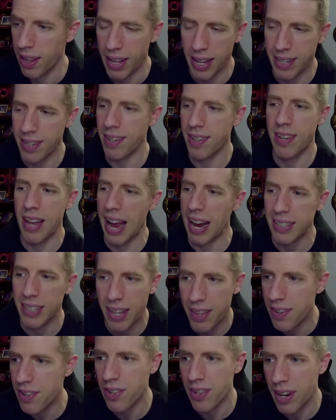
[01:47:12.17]
That's
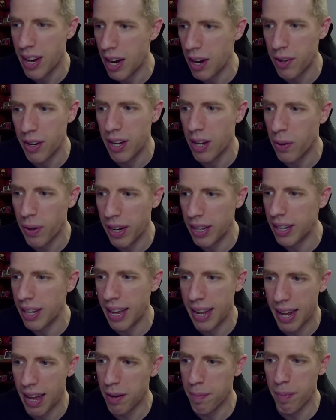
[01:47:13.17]
exactly the scenario I
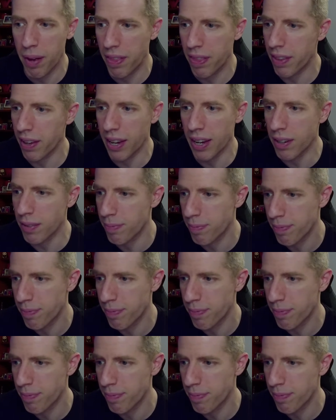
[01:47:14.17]
laid out a month ago.